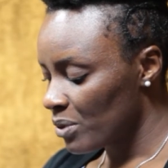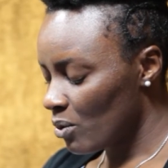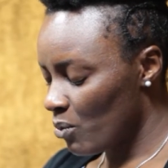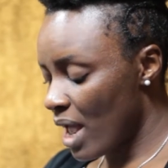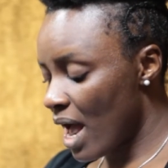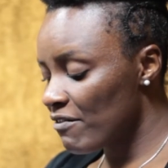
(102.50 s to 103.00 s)

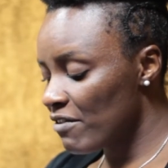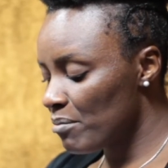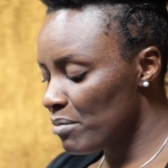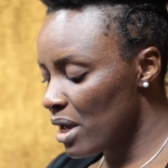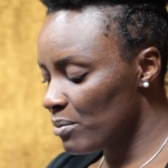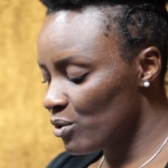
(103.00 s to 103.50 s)
We have our
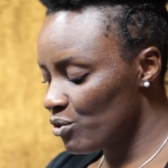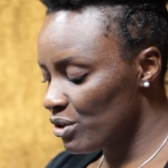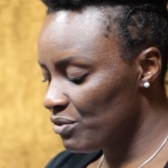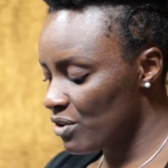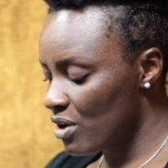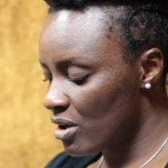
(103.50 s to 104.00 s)
memory
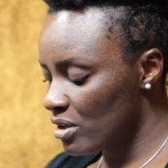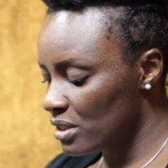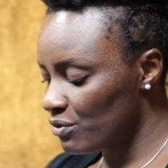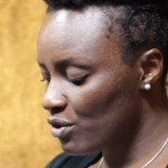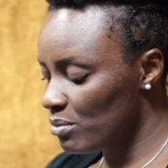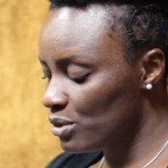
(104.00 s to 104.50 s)
verse
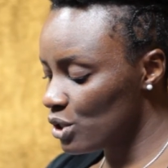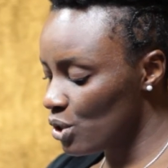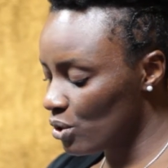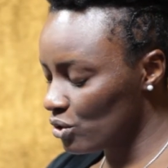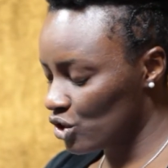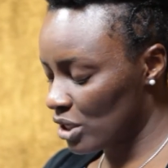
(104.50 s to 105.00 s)
from
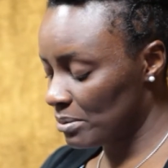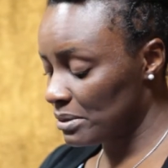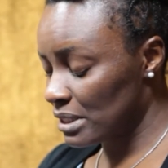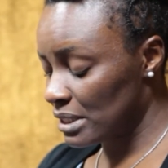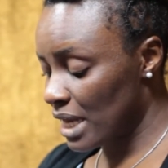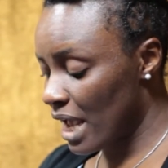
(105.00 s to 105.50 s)
Luke
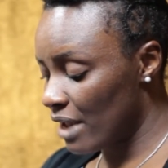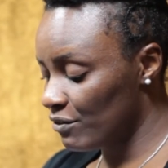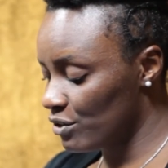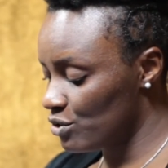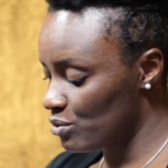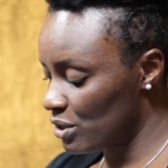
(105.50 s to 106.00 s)
chapter 9
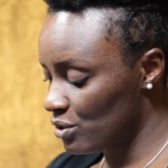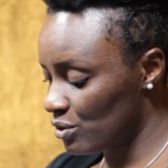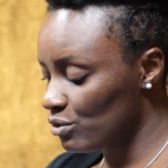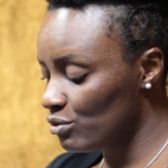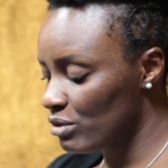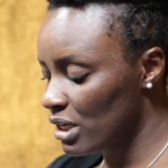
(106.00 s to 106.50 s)
verse
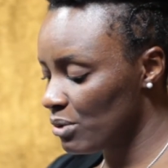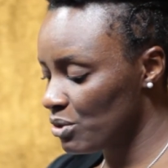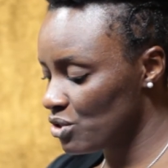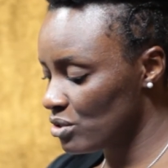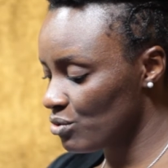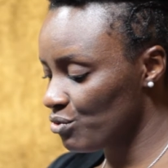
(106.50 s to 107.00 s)
23,
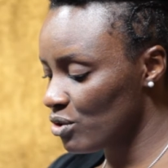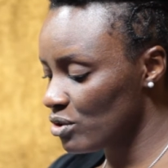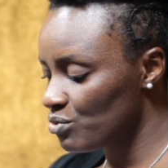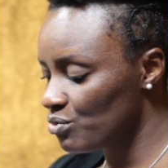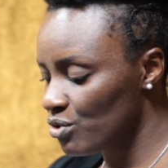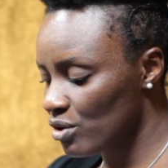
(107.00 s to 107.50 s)
which is the
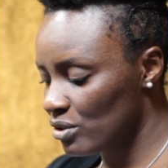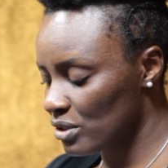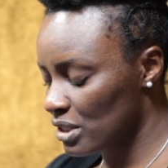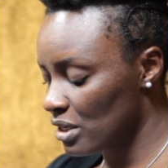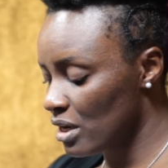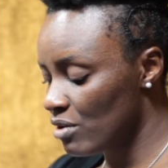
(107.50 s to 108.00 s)
first verse
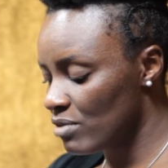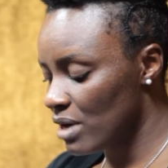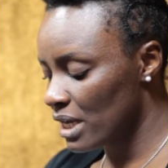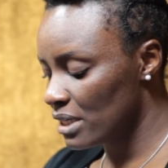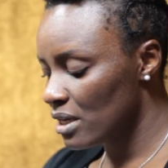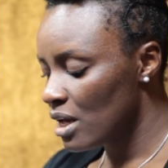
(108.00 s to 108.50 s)
that I
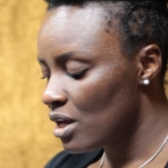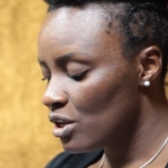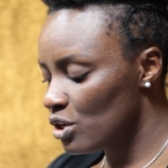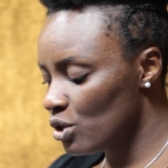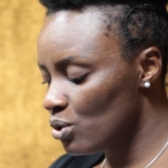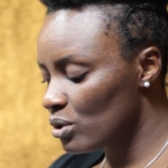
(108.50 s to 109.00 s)
read,
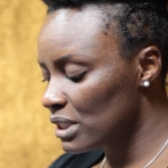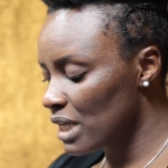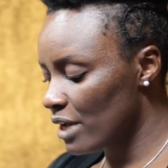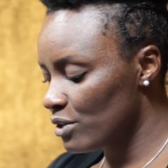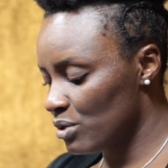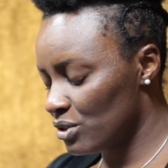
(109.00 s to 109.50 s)
Luke
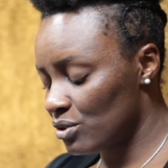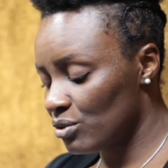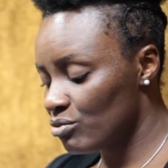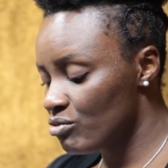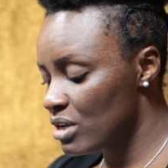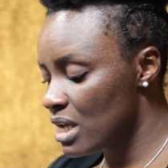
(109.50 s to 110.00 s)
9,
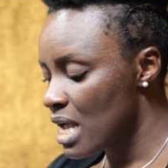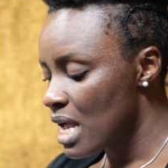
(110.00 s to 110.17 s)
23,